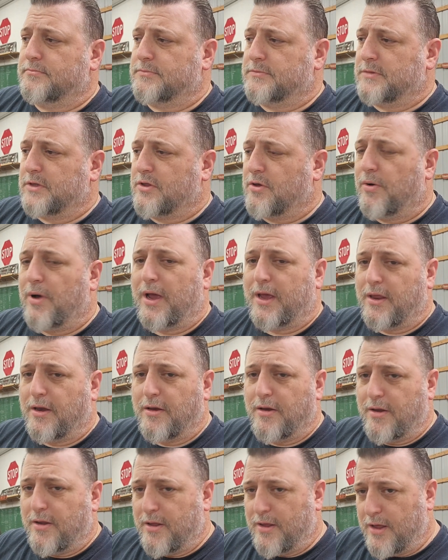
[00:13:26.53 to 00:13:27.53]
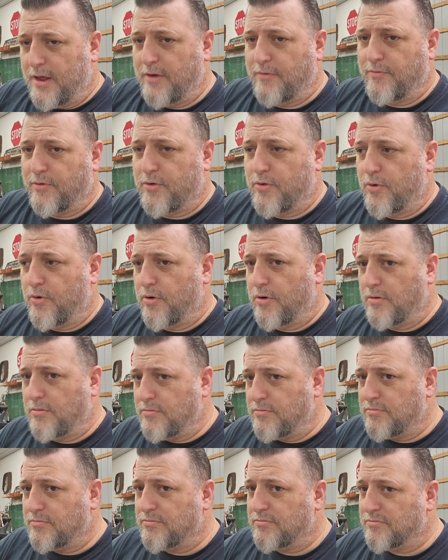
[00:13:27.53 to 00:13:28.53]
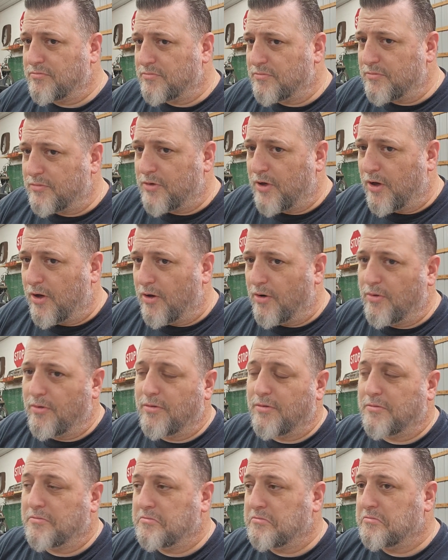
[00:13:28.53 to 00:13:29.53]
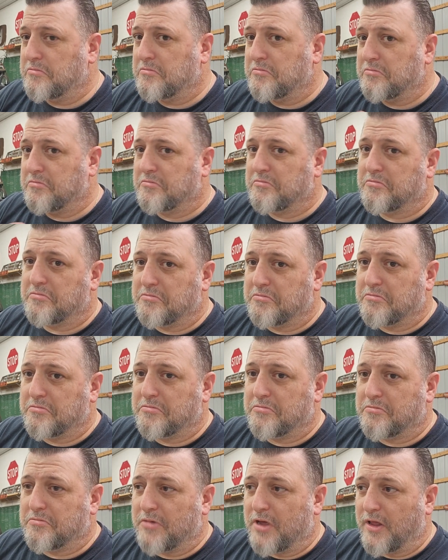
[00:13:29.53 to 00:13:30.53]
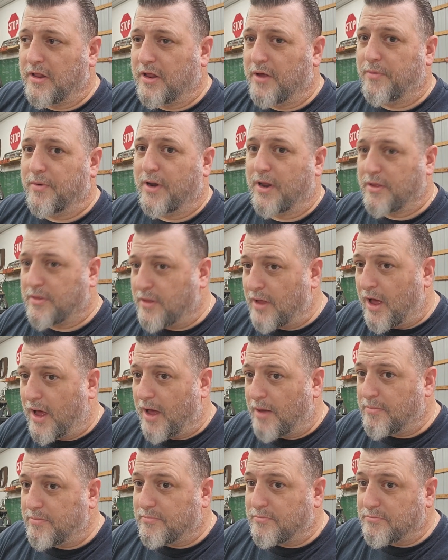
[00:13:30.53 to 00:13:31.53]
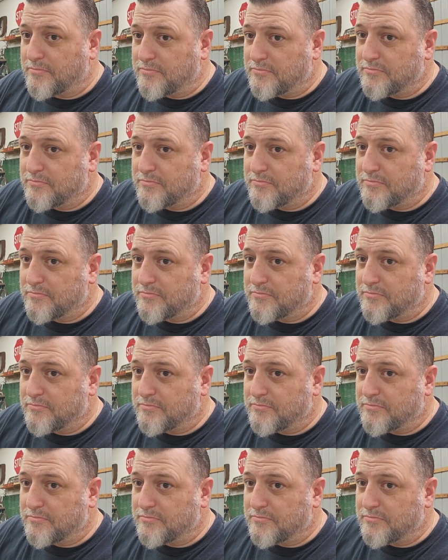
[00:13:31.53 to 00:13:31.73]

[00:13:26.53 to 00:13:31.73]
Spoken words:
So I can hit record, go, and then when I stop.